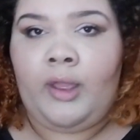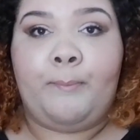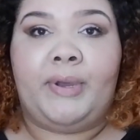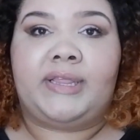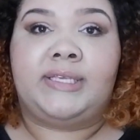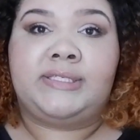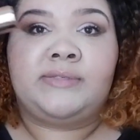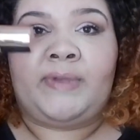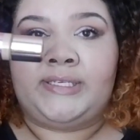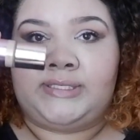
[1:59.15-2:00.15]
but this is
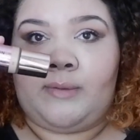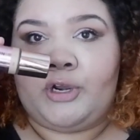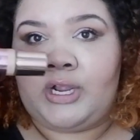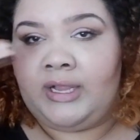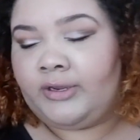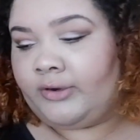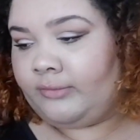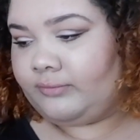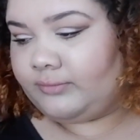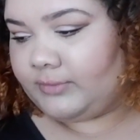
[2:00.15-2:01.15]
my summer color,
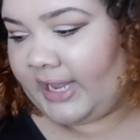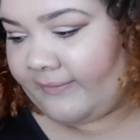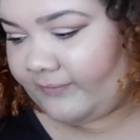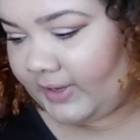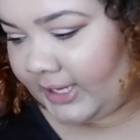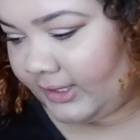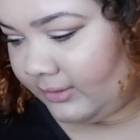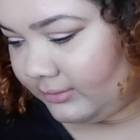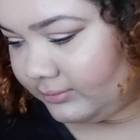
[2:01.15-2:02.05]
F10.